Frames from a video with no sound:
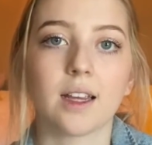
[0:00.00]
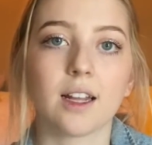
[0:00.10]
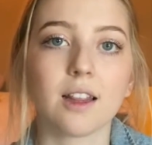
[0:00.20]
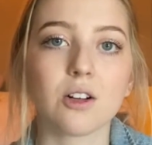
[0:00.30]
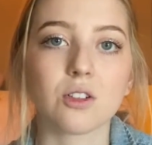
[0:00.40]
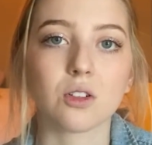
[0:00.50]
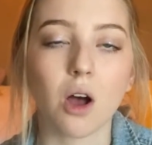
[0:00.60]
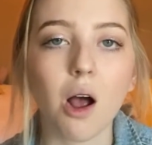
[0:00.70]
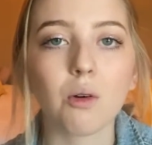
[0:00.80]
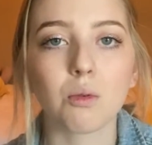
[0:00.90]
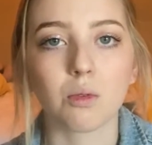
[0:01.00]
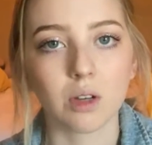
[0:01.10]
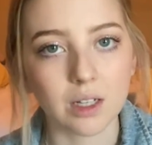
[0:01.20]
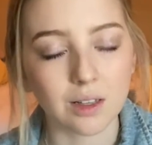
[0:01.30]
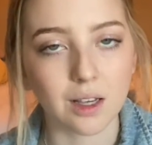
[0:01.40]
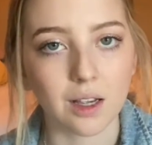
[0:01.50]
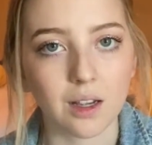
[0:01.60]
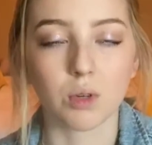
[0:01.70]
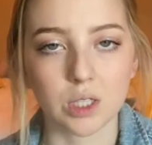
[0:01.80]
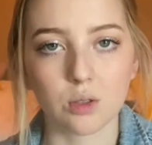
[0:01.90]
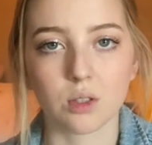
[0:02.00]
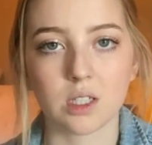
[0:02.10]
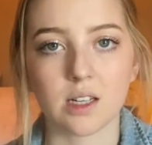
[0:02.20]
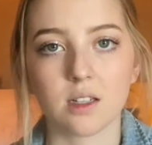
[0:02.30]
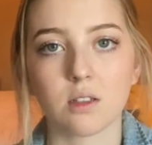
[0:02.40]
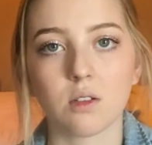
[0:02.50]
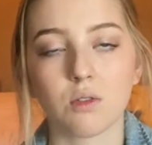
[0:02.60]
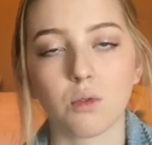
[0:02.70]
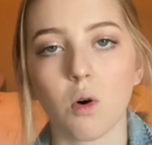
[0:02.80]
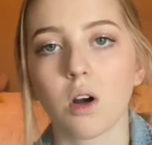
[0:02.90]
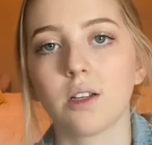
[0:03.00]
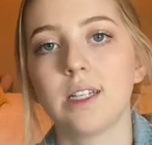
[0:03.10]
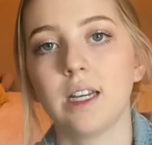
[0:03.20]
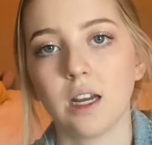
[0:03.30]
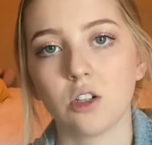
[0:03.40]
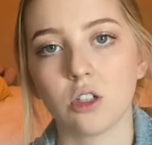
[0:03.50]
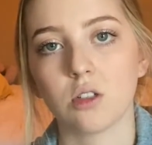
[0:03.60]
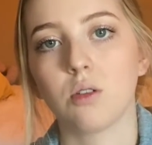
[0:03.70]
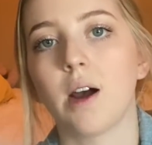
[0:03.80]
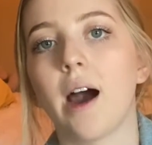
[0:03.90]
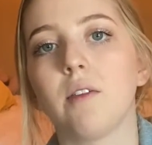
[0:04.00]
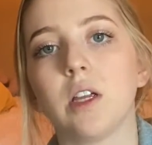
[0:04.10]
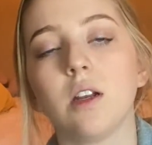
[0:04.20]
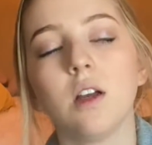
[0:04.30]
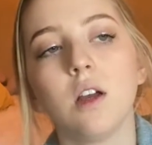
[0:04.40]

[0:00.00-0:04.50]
and there's not really resources for teenagers who have it.